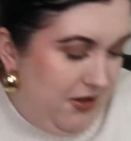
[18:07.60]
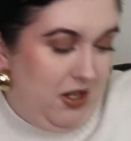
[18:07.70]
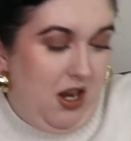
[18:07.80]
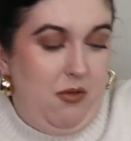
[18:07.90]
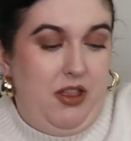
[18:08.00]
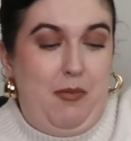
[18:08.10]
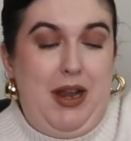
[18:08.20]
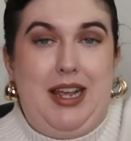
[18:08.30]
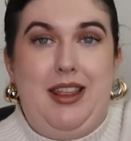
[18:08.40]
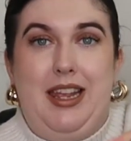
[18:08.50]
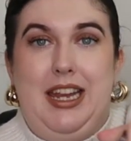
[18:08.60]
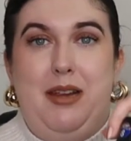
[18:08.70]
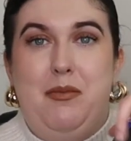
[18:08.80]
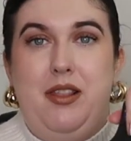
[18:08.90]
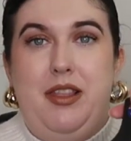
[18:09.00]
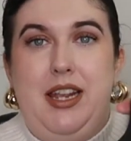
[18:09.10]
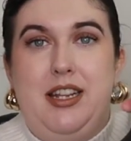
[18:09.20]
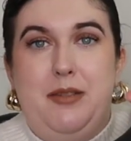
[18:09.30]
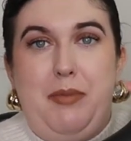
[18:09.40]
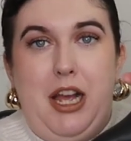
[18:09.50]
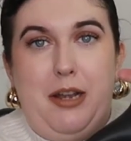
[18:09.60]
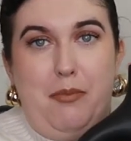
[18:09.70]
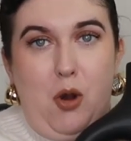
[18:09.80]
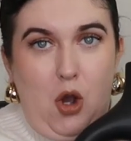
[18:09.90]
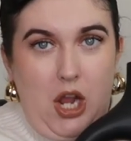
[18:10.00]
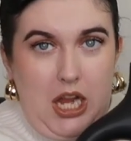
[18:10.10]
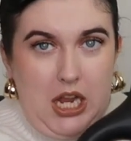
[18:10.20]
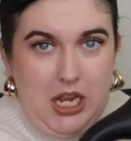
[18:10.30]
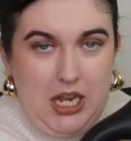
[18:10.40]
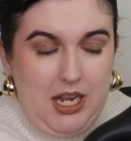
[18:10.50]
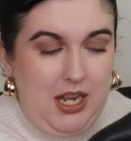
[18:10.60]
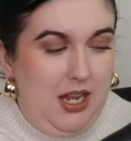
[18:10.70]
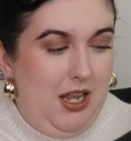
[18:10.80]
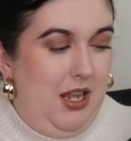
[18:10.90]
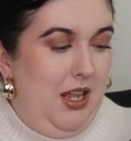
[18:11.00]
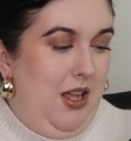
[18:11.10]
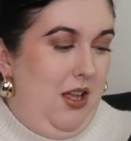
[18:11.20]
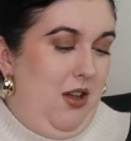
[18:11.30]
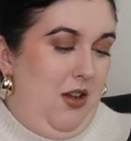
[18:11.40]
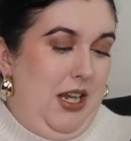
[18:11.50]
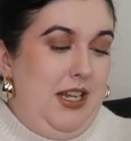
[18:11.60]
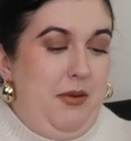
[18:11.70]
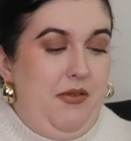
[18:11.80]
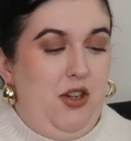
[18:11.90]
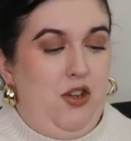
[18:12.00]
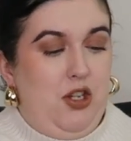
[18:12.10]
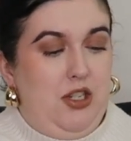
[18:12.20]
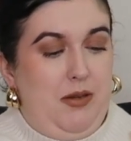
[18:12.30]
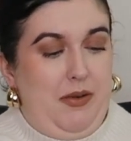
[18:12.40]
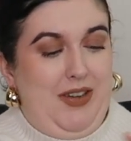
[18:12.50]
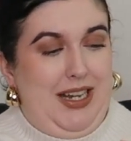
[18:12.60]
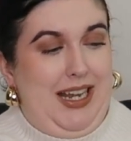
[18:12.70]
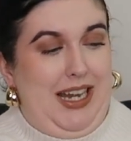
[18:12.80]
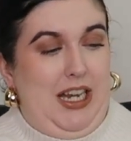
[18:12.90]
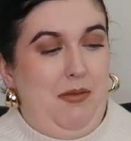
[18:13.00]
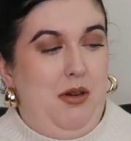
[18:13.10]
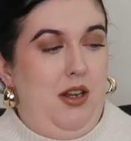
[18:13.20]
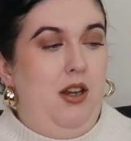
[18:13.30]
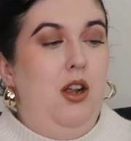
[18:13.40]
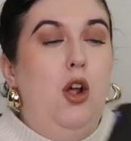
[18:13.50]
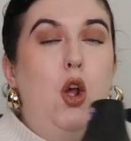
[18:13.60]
to go with the black theme, this bad boy. It needs a bit of a dust, a bit of a clean, but